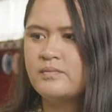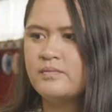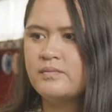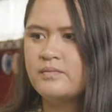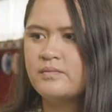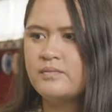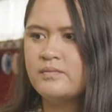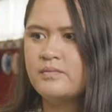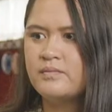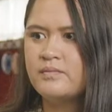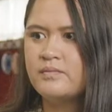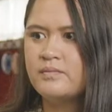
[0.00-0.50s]

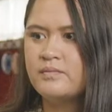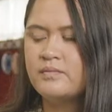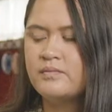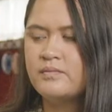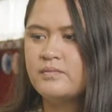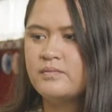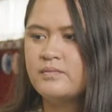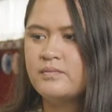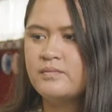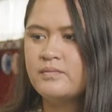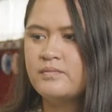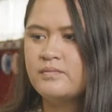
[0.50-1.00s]

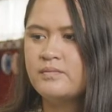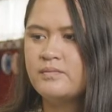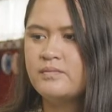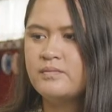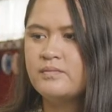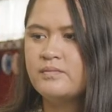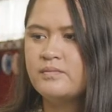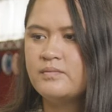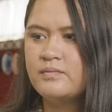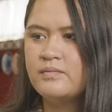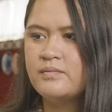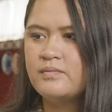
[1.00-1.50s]

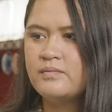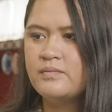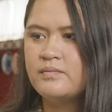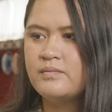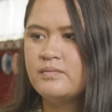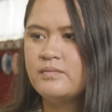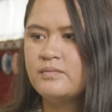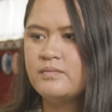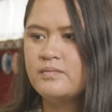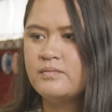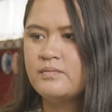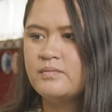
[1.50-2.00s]

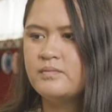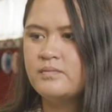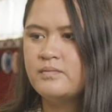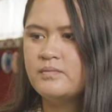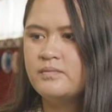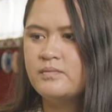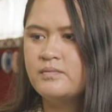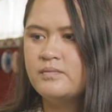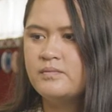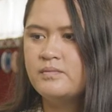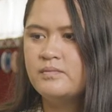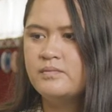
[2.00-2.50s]

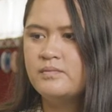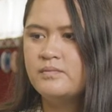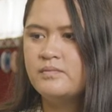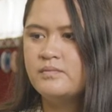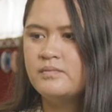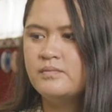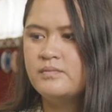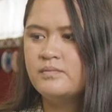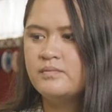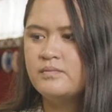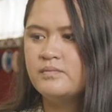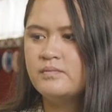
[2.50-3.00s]

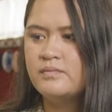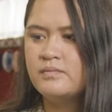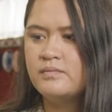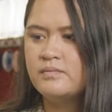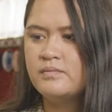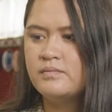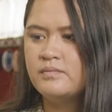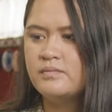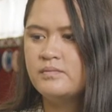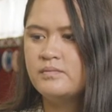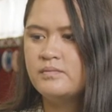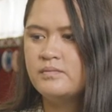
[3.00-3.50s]

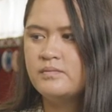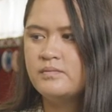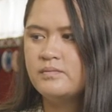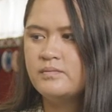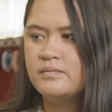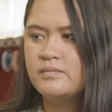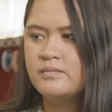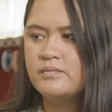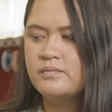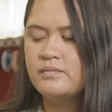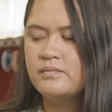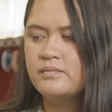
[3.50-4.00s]

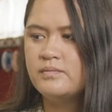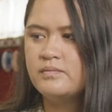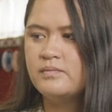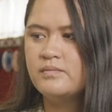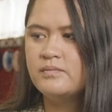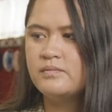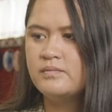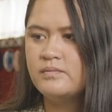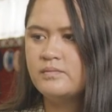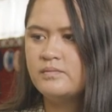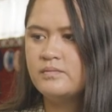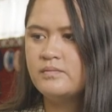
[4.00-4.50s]

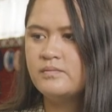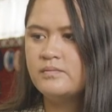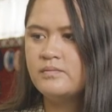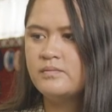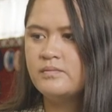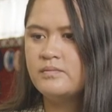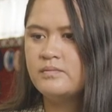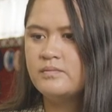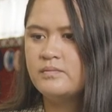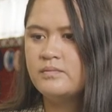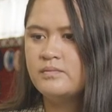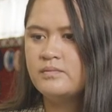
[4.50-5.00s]

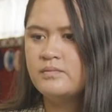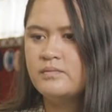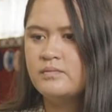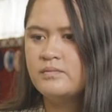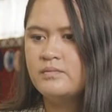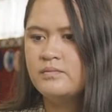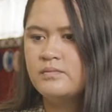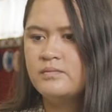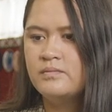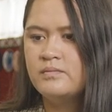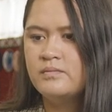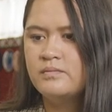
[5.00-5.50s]

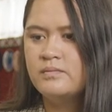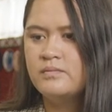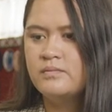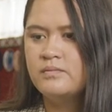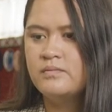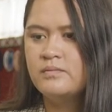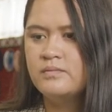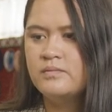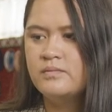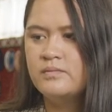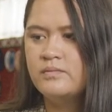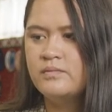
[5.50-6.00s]

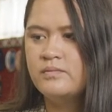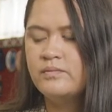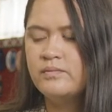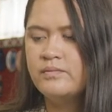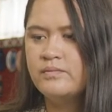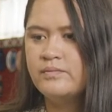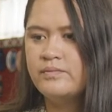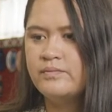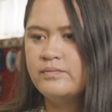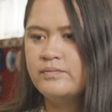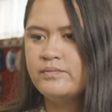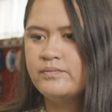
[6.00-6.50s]

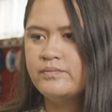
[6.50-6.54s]
The person shown says nothing.